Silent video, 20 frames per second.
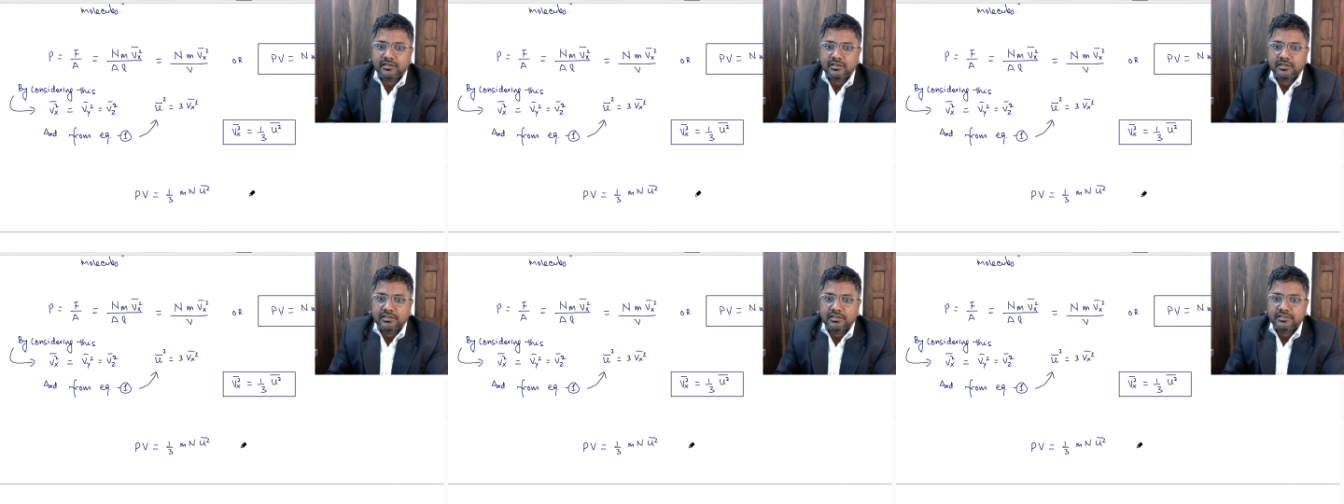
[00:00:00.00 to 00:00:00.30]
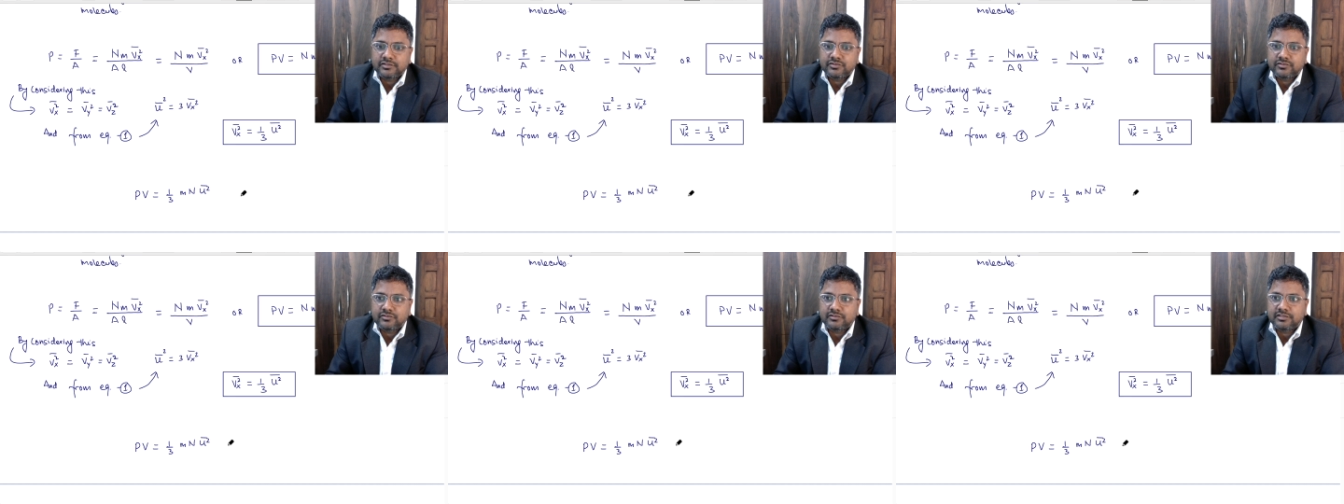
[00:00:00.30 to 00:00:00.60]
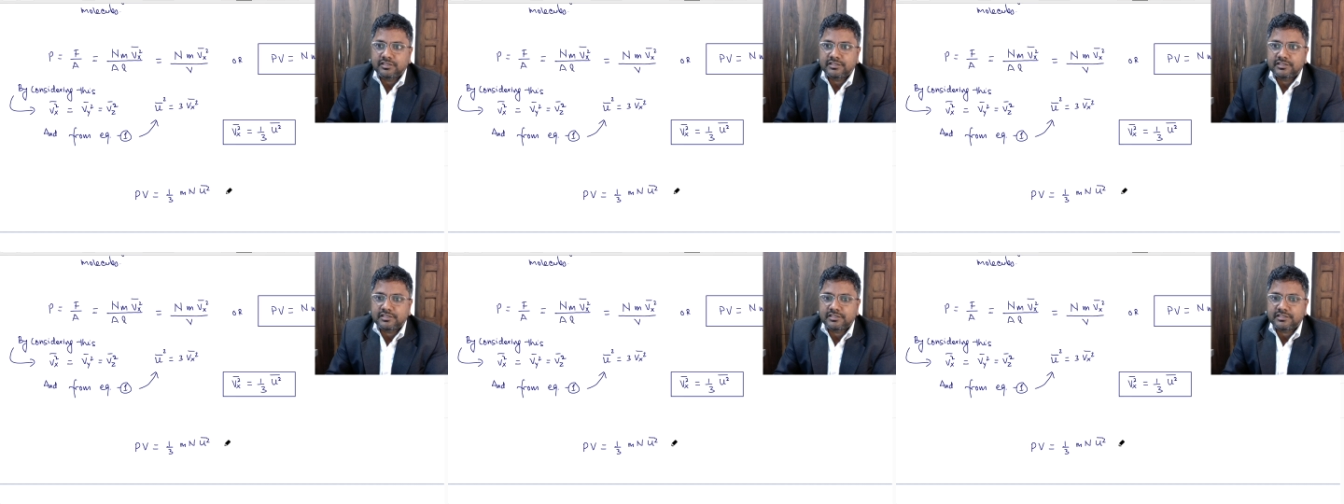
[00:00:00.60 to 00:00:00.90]
So
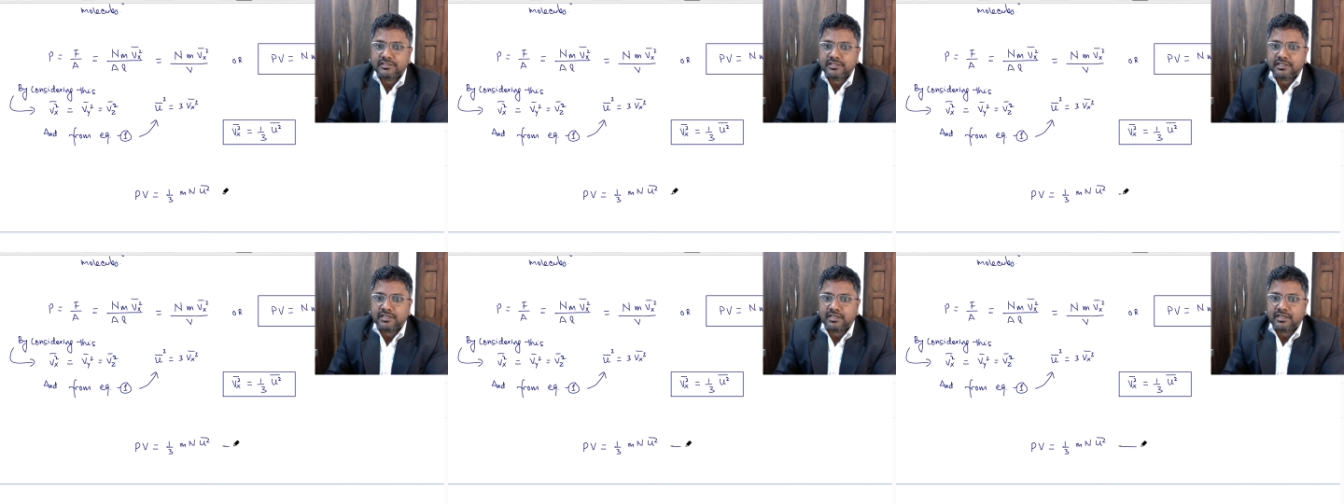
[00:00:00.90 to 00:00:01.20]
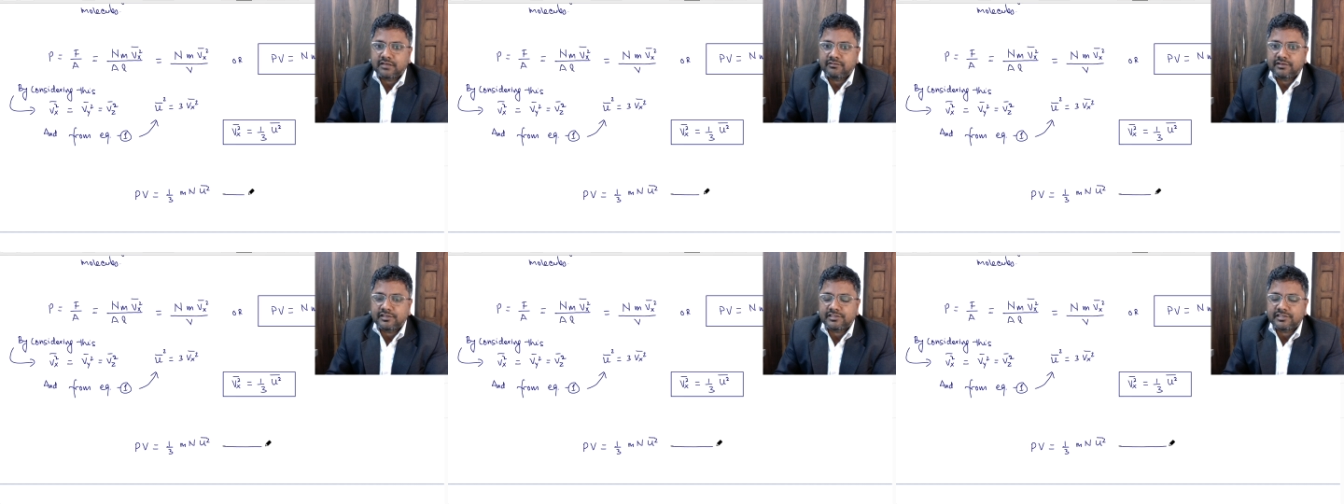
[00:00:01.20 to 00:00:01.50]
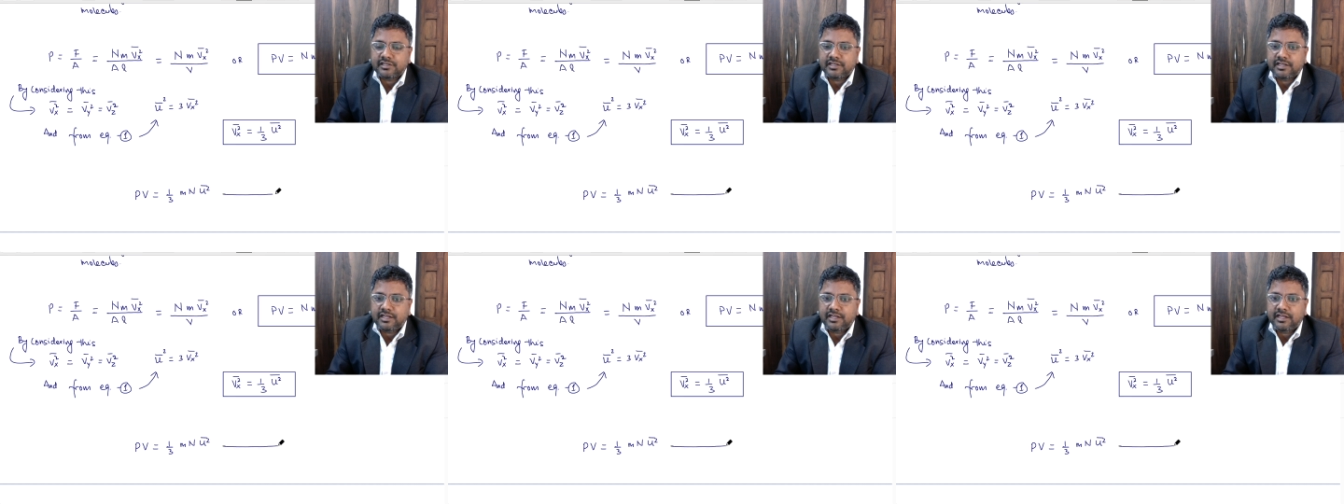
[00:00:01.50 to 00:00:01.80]
this is
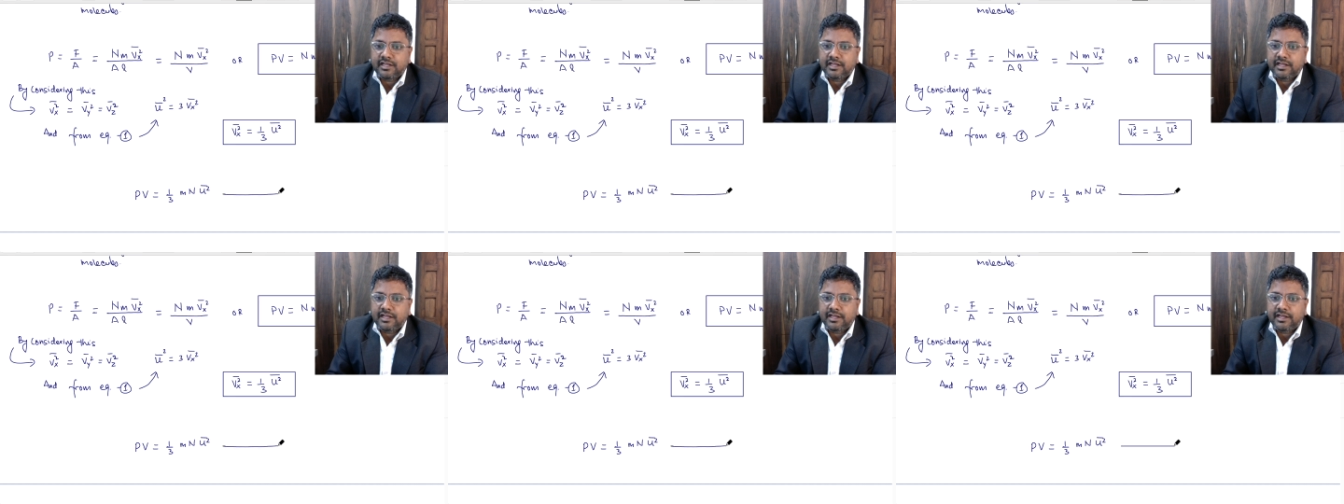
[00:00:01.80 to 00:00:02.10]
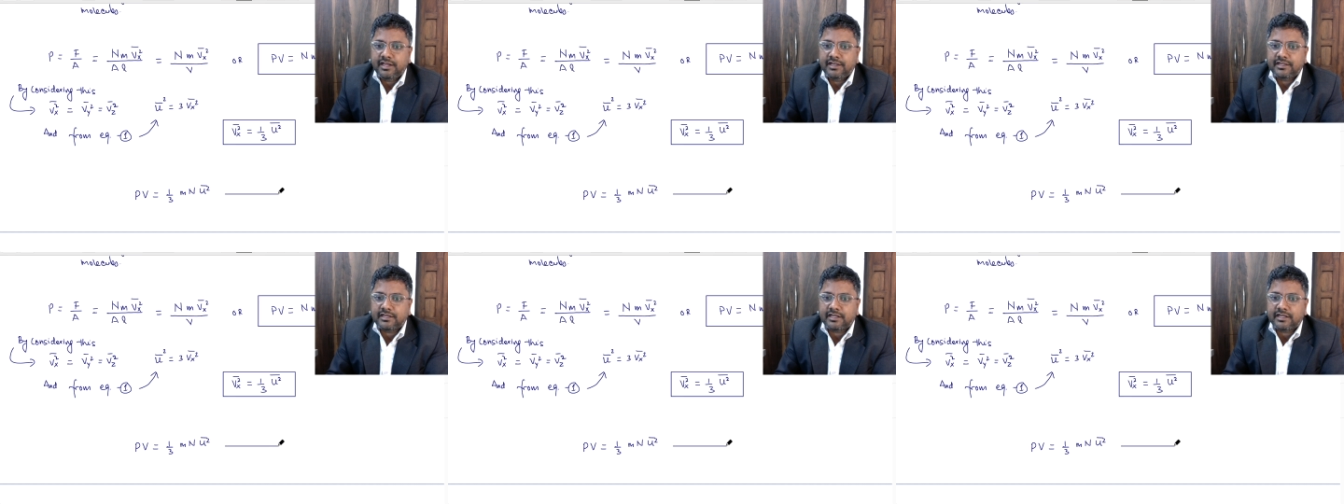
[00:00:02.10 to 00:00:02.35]
equation 8,